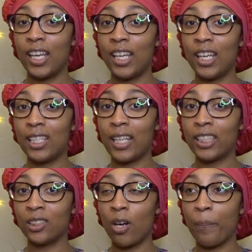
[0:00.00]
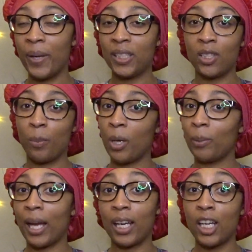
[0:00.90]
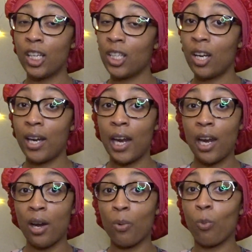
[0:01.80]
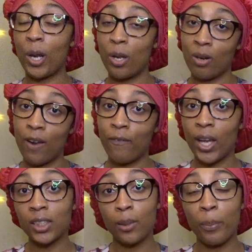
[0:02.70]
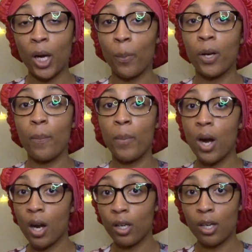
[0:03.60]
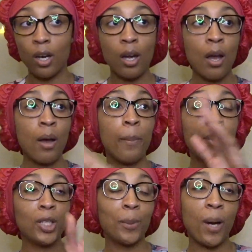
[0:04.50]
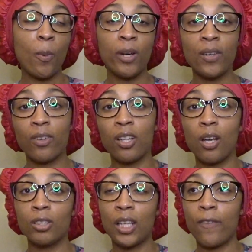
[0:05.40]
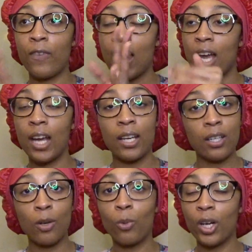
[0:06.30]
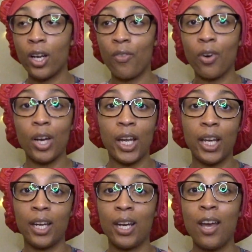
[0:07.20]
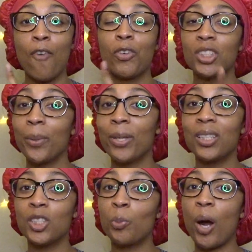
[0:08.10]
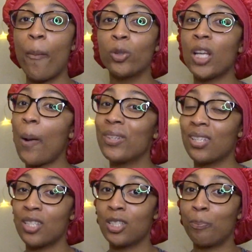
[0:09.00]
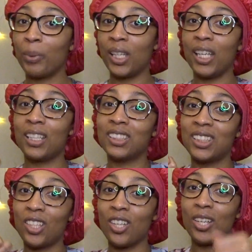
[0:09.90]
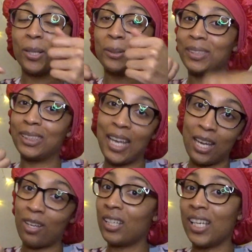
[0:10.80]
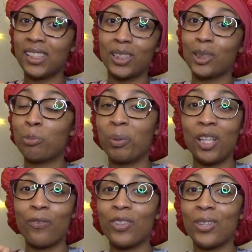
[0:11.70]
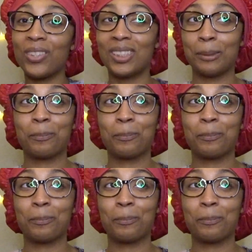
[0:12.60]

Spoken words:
And they start messing them up, like cutting their hair on their face in permanent marker, putting them on whatever clothes they find, whatever. And for some reason, this Barbie was always in a split because the girl just had her legs in a split for no reason.